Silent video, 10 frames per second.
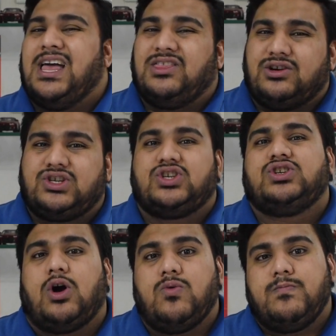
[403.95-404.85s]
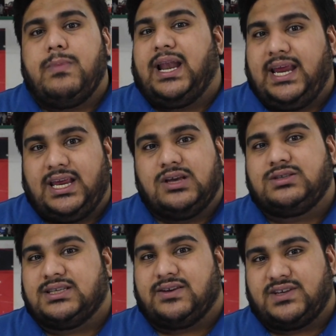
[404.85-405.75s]
There's so many
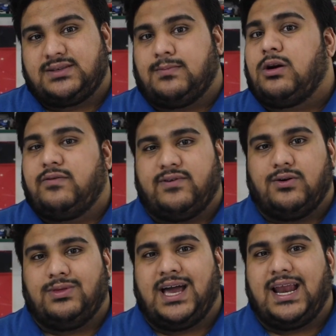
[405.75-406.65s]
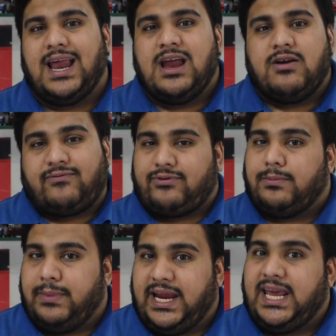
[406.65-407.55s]
uses of a smartphone that, for
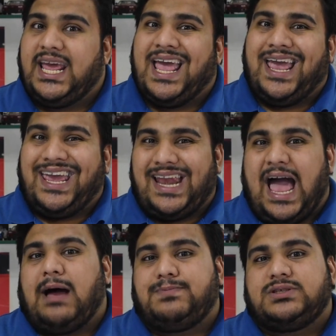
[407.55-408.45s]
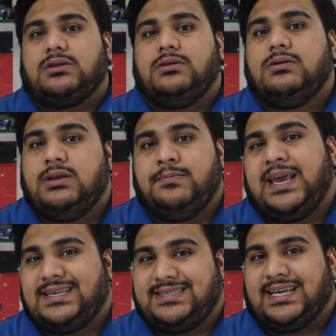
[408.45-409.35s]
me, it absolutely
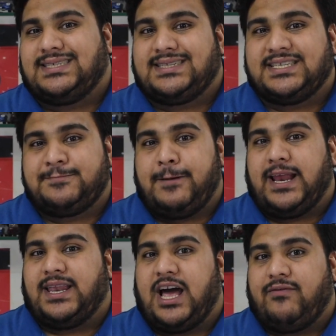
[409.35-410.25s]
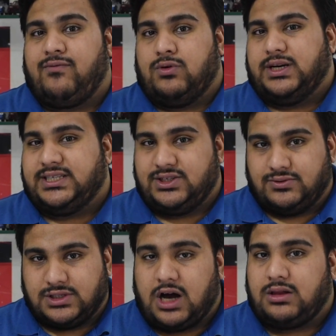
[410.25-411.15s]
makes sense to spend that
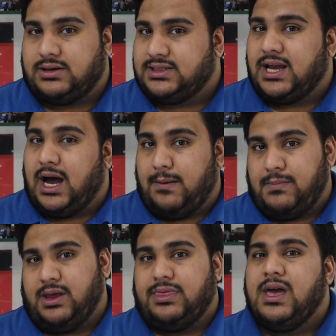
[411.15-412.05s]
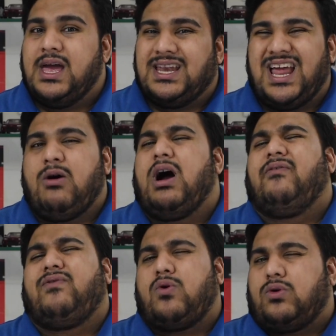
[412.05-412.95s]
$42 a month. Now,
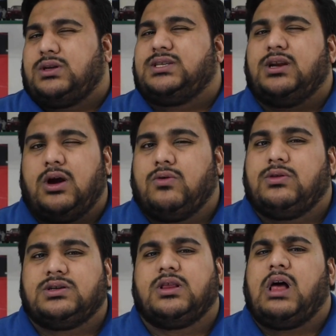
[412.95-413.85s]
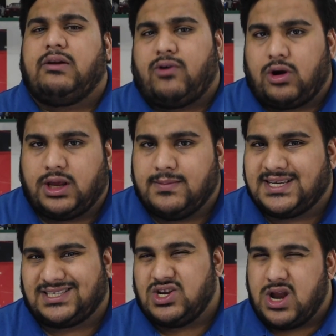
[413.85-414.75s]
of course, there's a lot of arguments
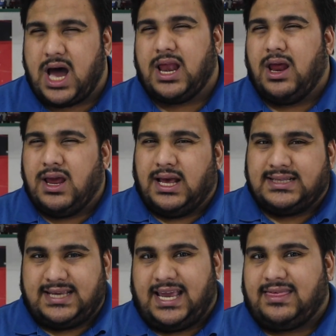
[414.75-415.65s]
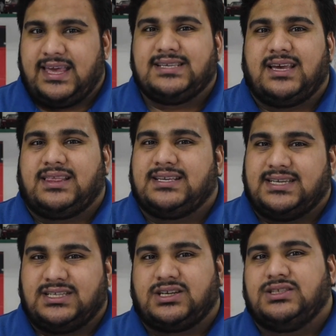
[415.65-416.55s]
as to not take things like this
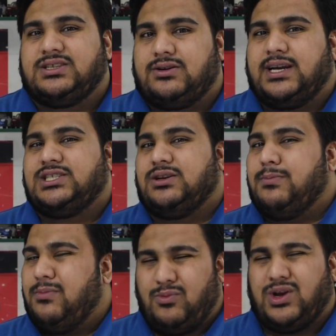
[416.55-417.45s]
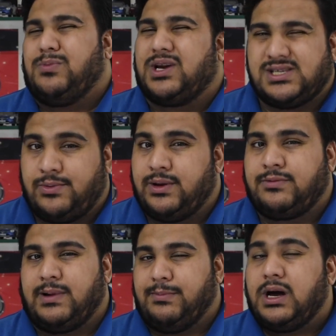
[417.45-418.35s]
into consideration when you break it down month
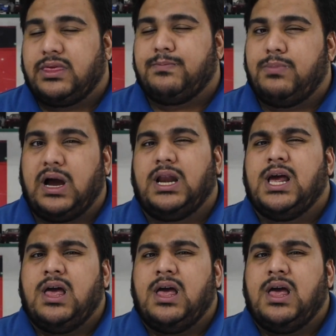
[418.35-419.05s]
by month, but